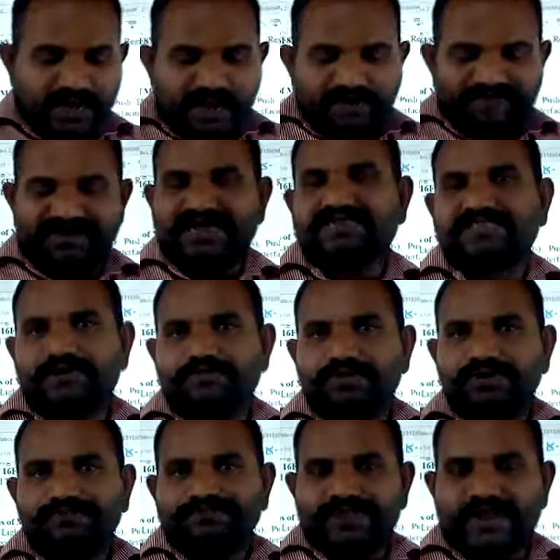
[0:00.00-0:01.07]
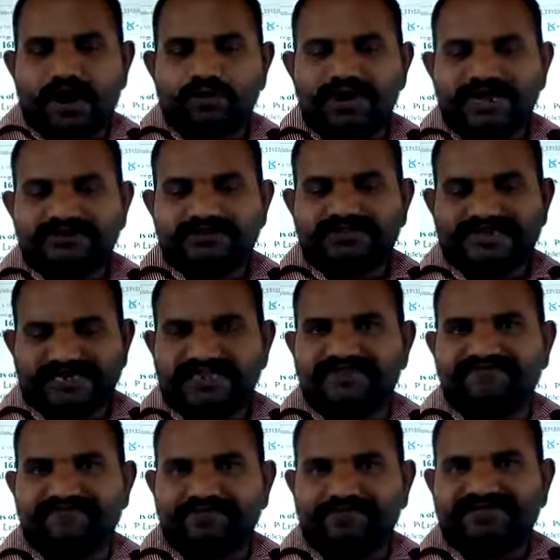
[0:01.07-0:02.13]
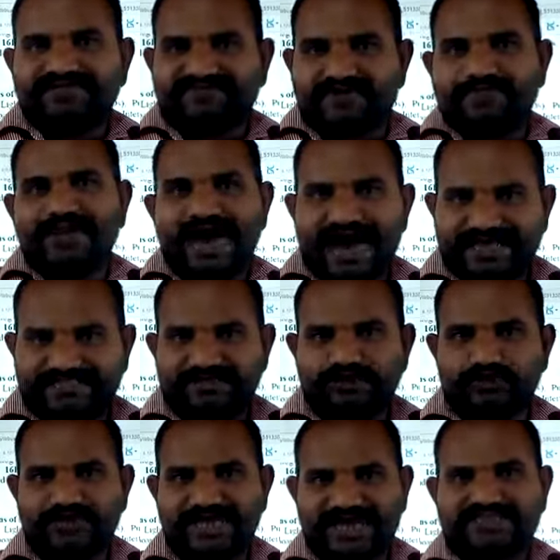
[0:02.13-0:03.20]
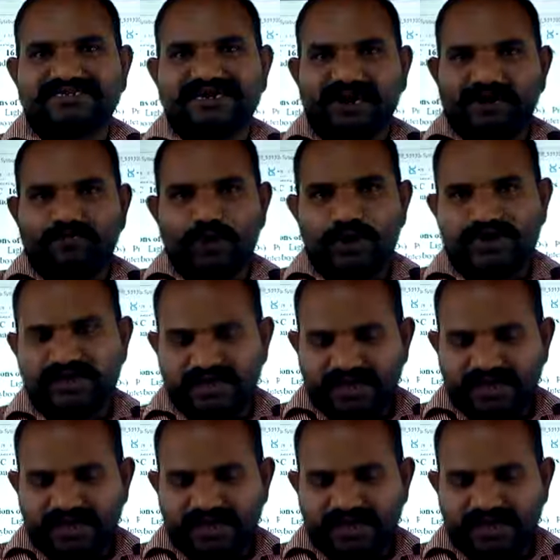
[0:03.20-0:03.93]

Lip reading: For example, I would like to send the information from the IC to the external world.